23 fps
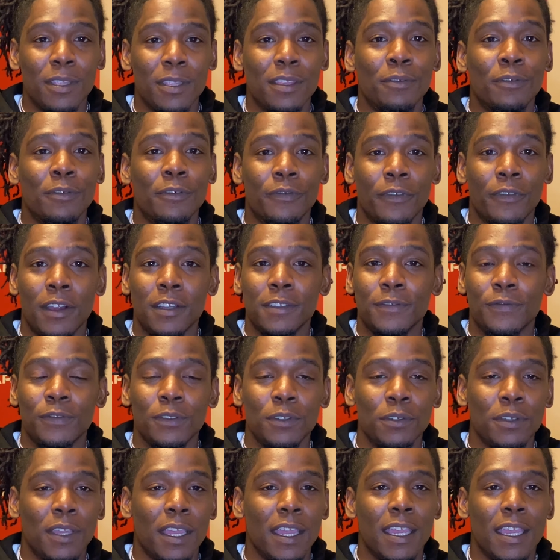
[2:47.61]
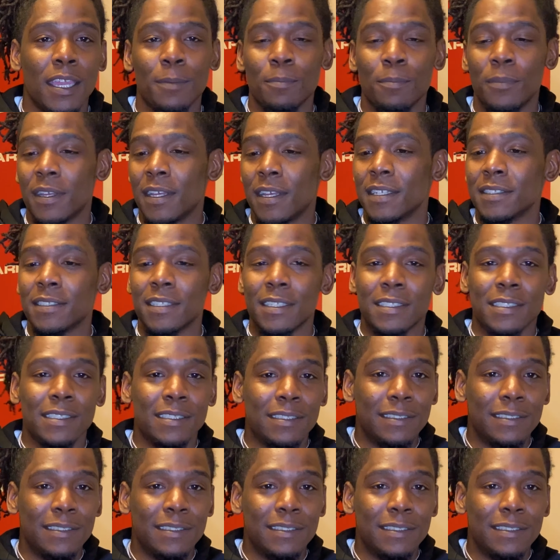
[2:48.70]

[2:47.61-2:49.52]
the reverse flu game because this is